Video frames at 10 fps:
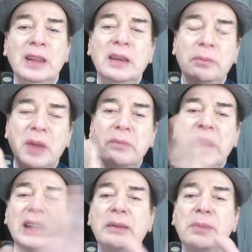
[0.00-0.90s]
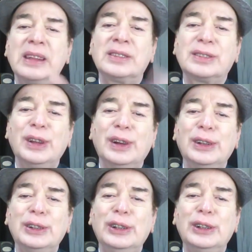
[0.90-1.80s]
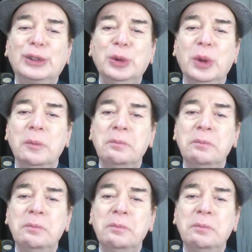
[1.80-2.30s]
they make the place uh, uh, cool.